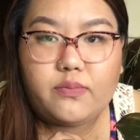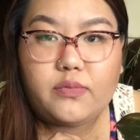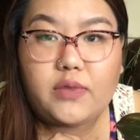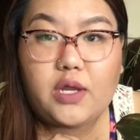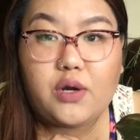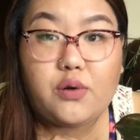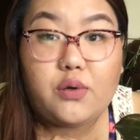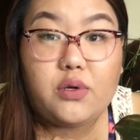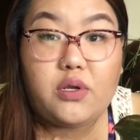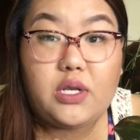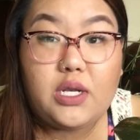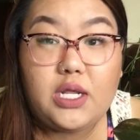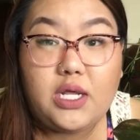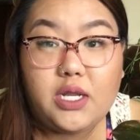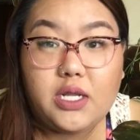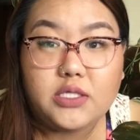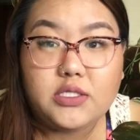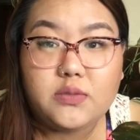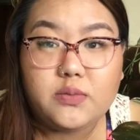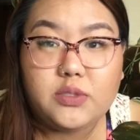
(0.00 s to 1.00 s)
they don't
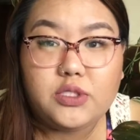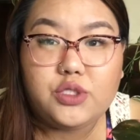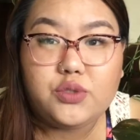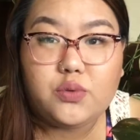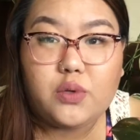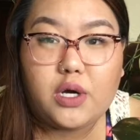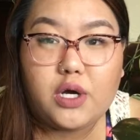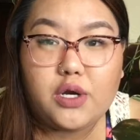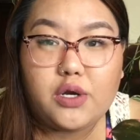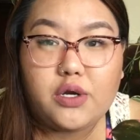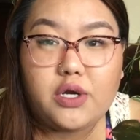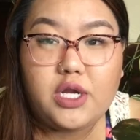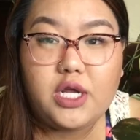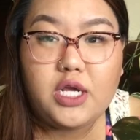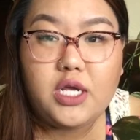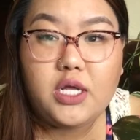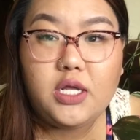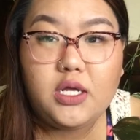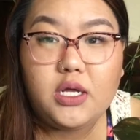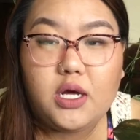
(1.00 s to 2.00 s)
need as much
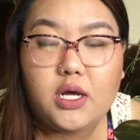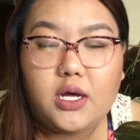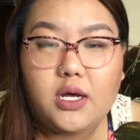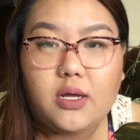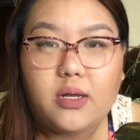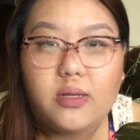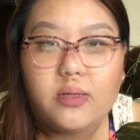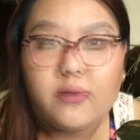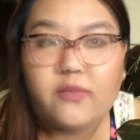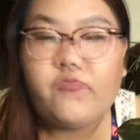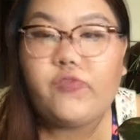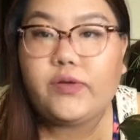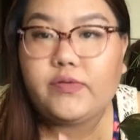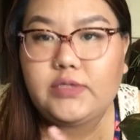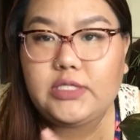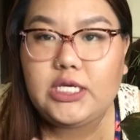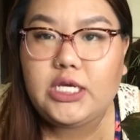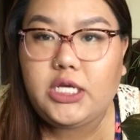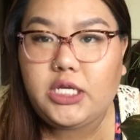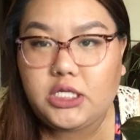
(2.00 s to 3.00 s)
watering.
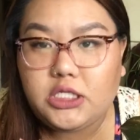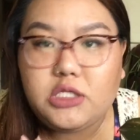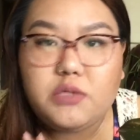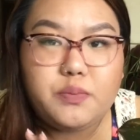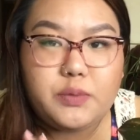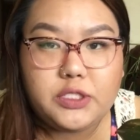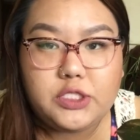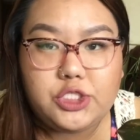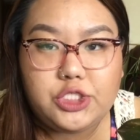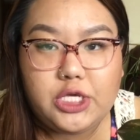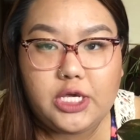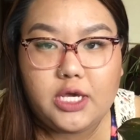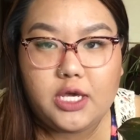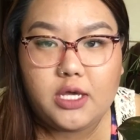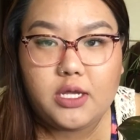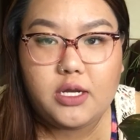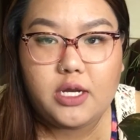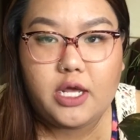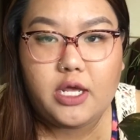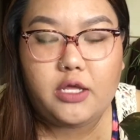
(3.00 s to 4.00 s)
15 is pushing
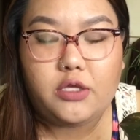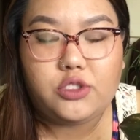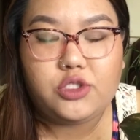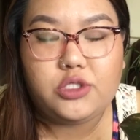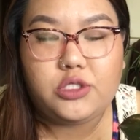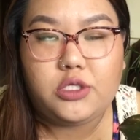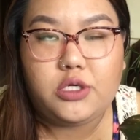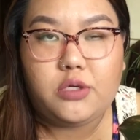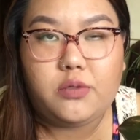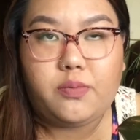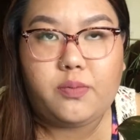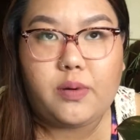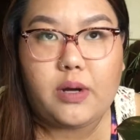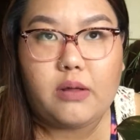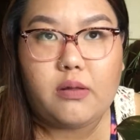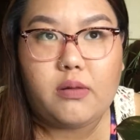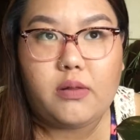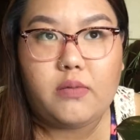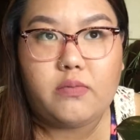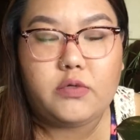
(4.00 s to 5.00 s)
it. I usually go
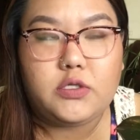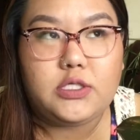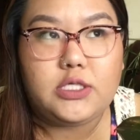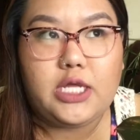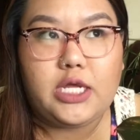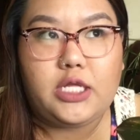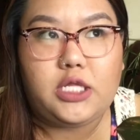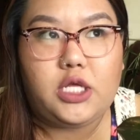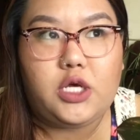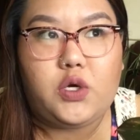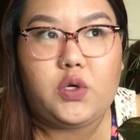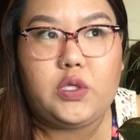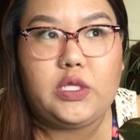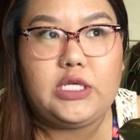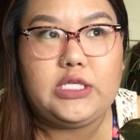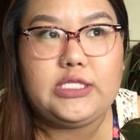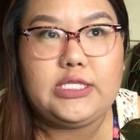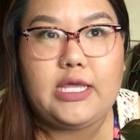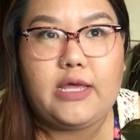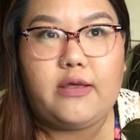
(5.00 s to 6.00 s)
probably most likely
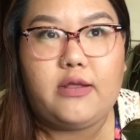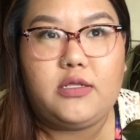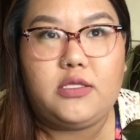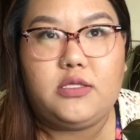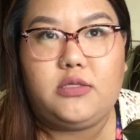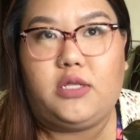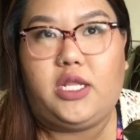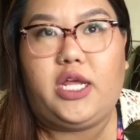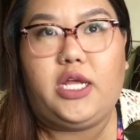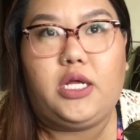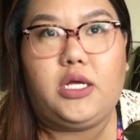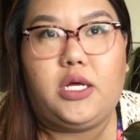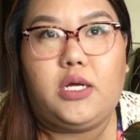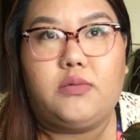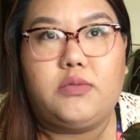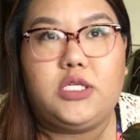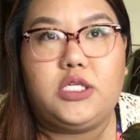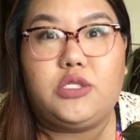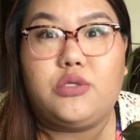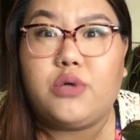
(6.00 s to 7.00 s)
only set like
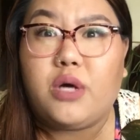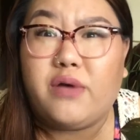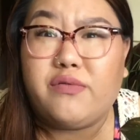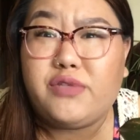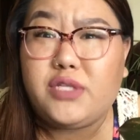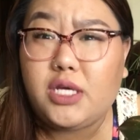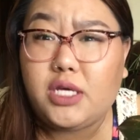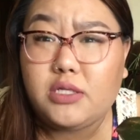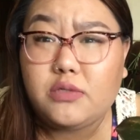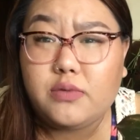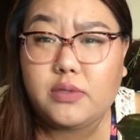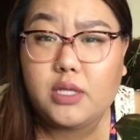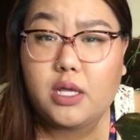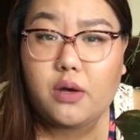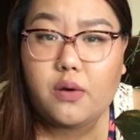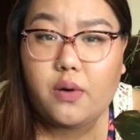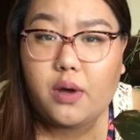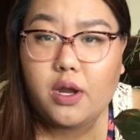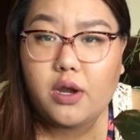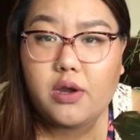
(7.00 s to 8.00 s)
up to 12 days
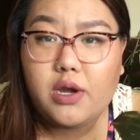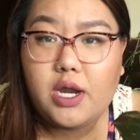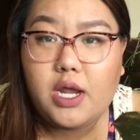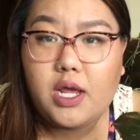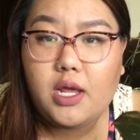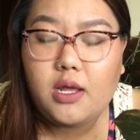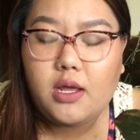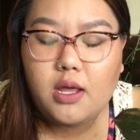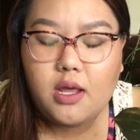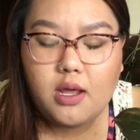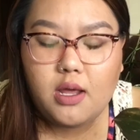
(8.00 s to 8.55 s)
without watering,